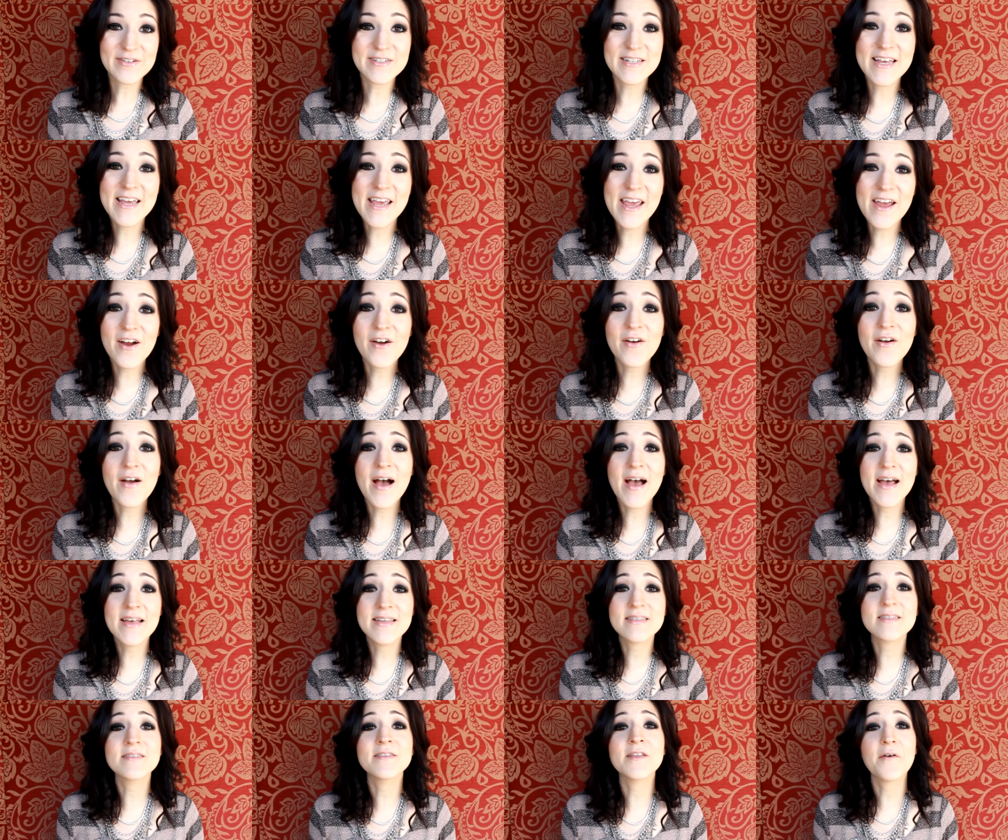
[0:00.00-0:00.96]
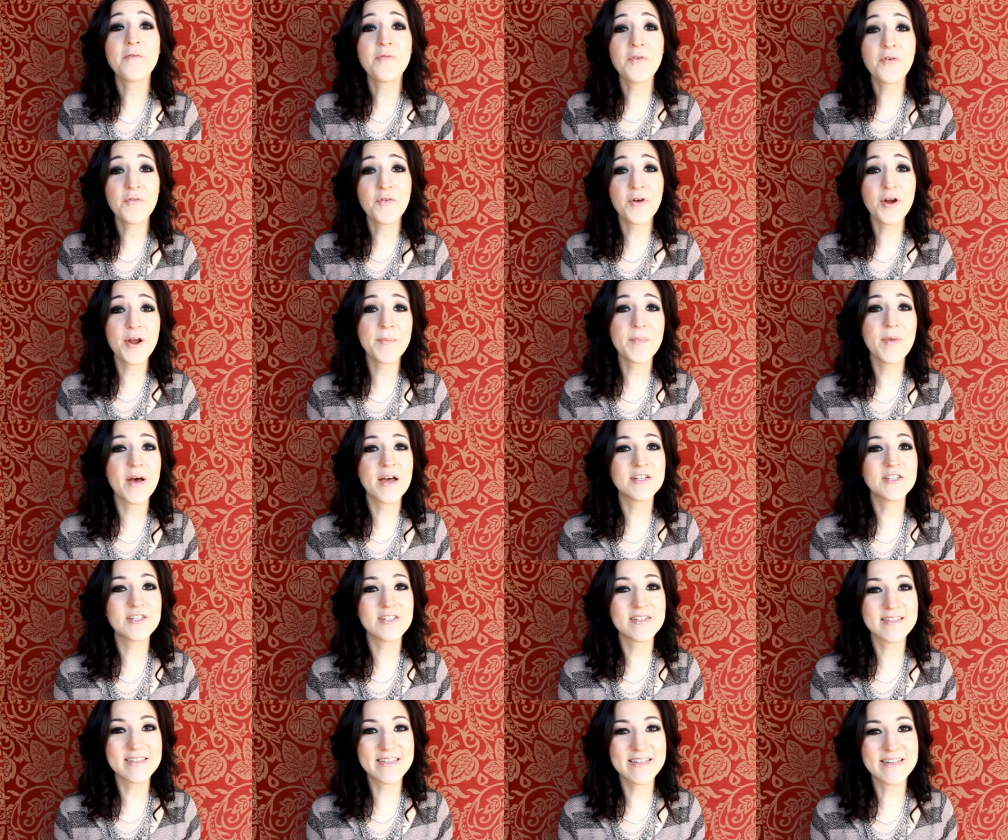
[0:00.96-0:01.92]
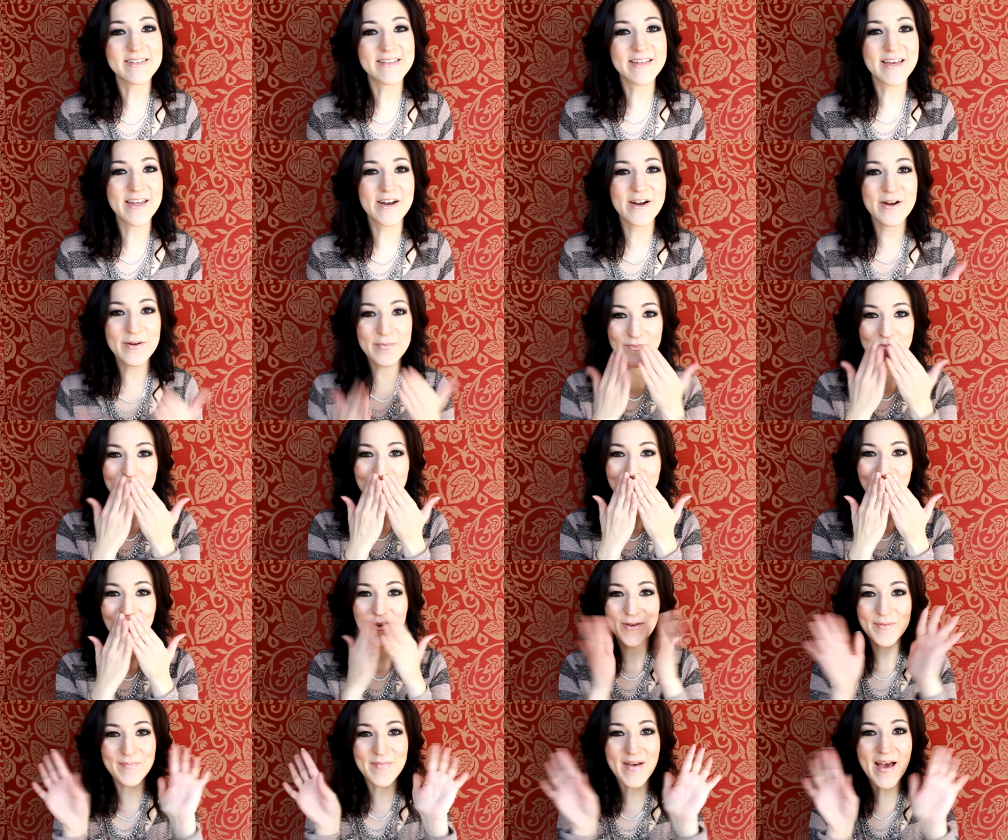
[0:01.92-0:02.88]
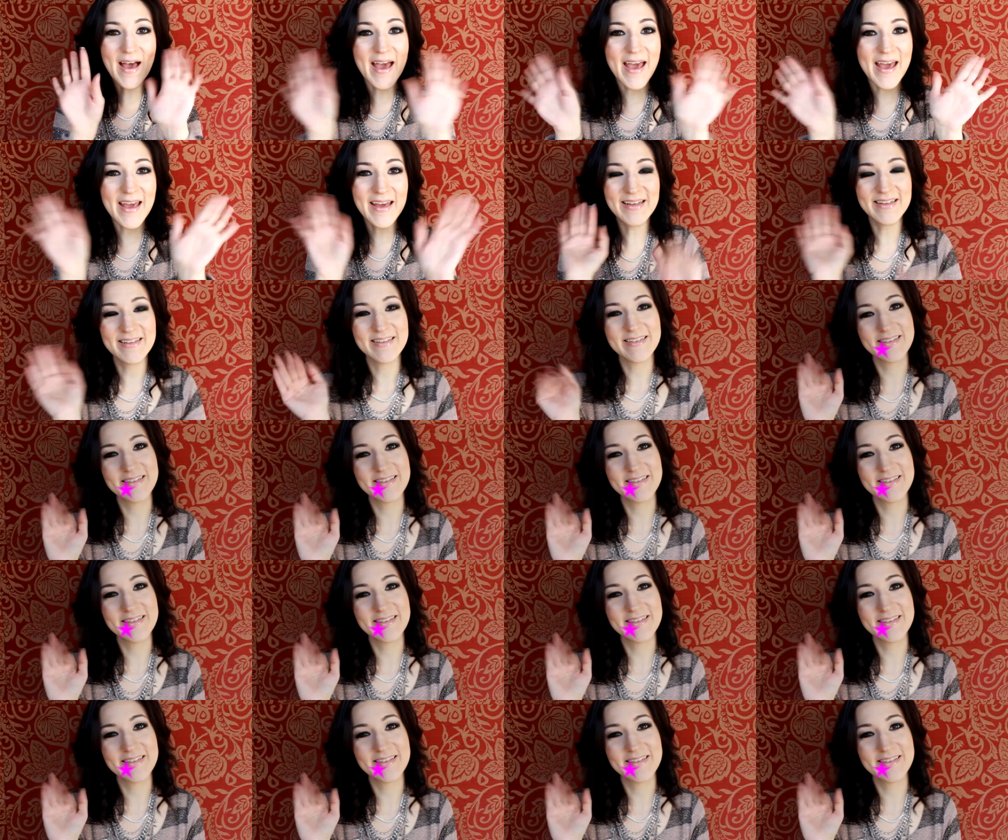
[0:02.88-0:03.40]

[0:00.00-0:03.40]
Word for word: Take care, guys. Love you very much. See you later. Bye.